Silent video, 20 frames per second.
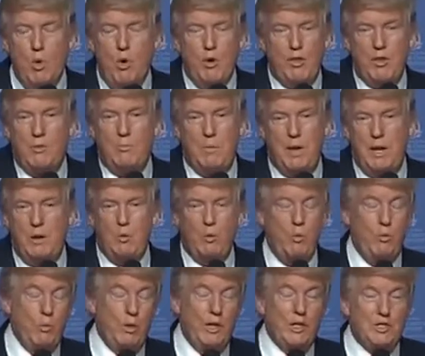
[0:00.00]
more than
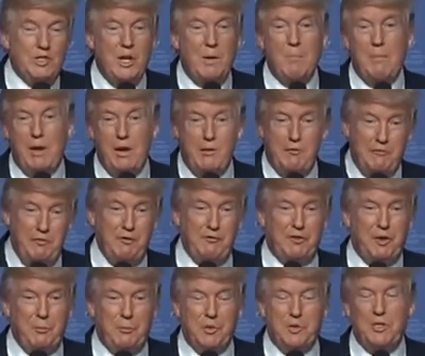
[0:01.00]
men. Let's say men are
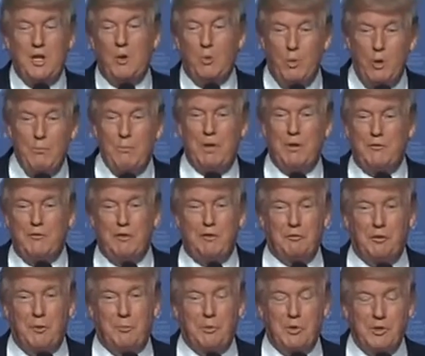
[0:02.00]
50%, women are
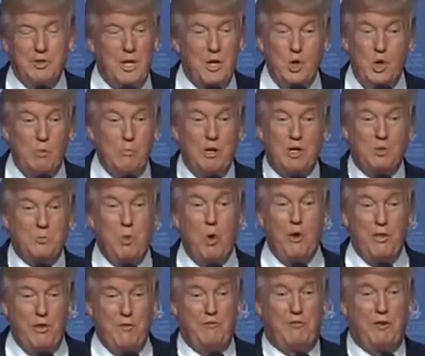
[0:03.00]
50%. You're much
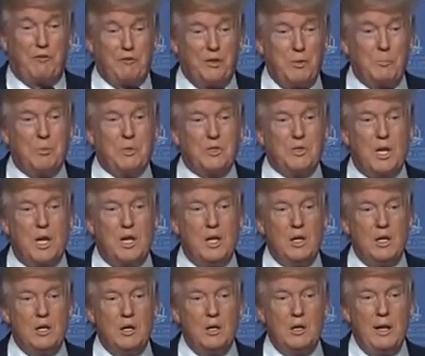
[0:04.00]
more than 50%
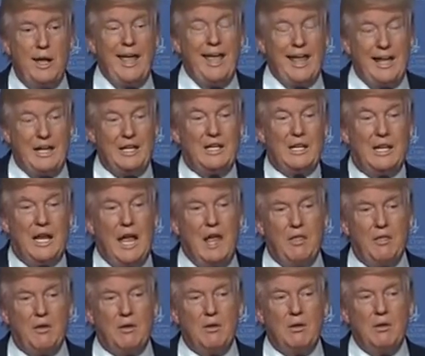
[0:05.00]
added
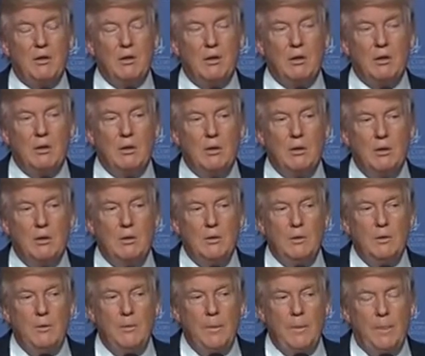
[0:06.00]
together.
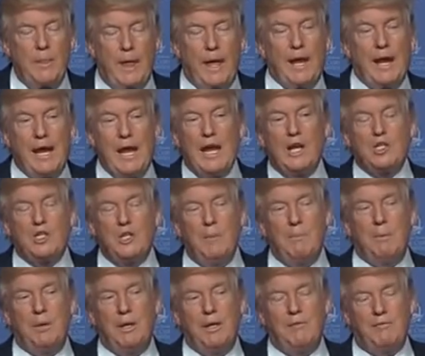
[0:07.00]
And I actually
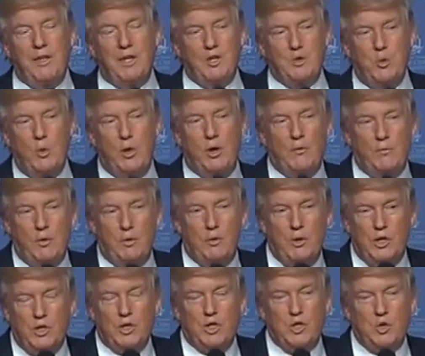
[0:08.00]
believe that's one of the
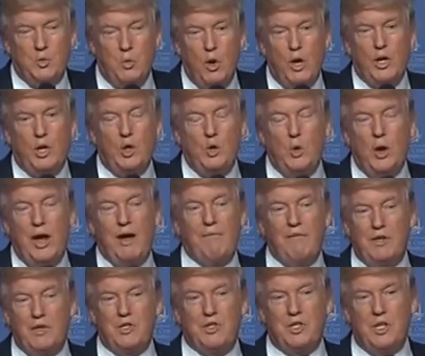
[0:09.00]
reasons why you
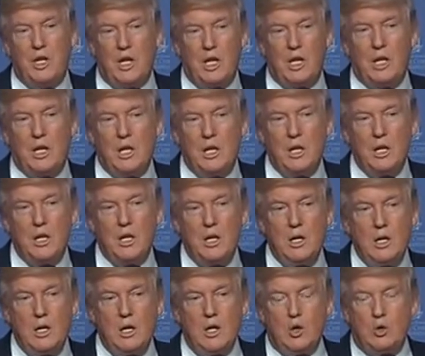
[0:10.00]
haven't seen
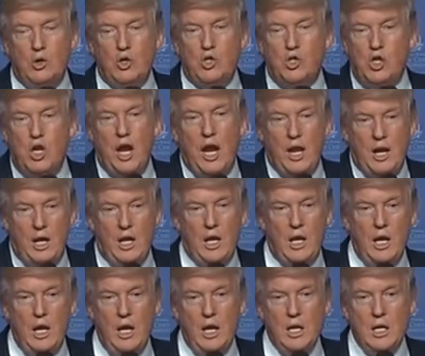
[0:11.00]

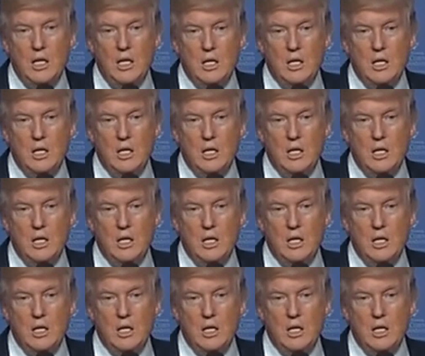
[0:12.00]
Christianity